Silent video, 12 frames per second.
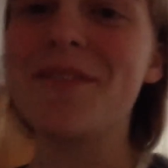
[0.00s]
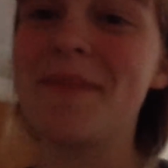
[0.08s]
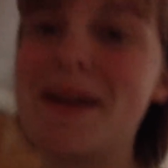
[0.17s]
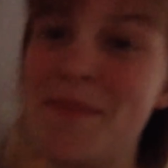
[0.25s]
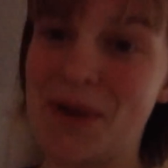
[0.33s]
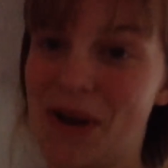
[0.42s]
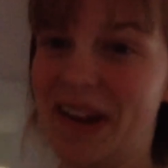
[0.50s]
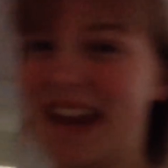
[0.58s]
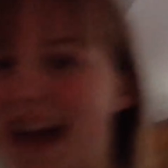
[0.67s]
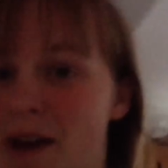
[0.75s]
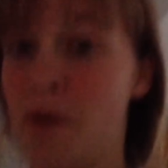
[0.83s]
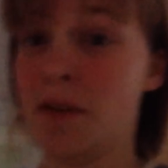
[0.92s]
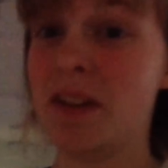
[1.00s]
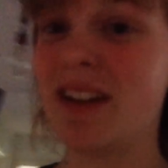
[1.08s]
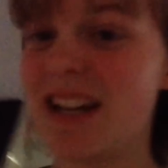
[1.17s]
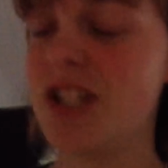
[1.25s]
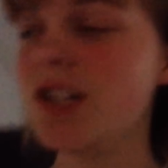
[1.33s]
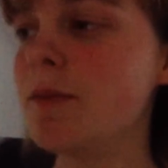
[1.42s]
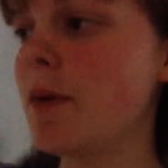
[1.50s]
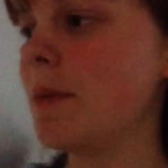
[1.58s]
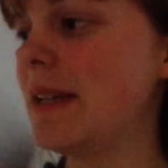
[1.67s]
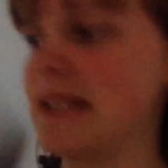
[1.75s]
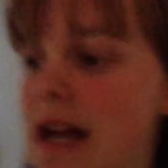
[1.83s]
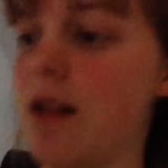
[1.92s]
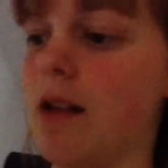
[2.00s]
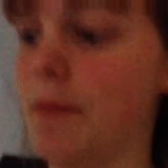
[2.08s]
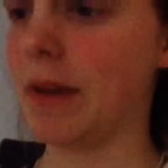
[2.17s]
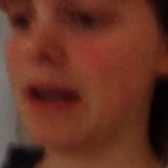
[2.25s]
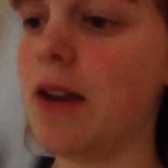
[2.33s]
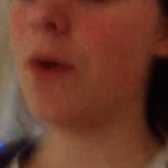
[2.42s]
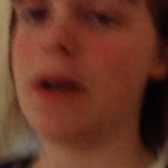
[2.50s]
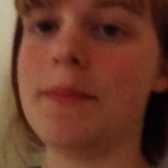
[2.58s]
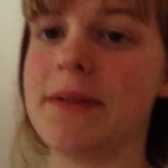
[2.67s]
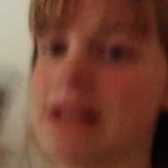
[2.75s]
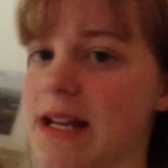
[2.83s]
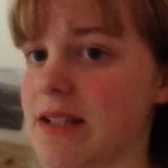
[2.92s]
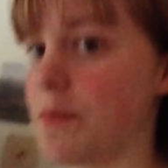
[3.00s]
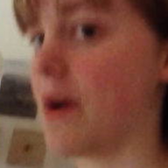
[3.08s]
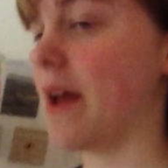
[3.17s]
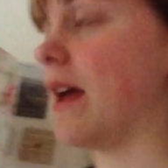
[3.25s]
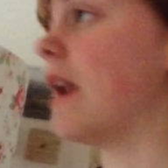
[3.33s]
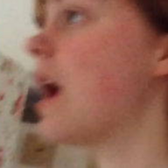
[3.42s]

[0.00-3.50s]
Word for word: of my book now. As you can probably tell, I'm getting quite obsessed by it.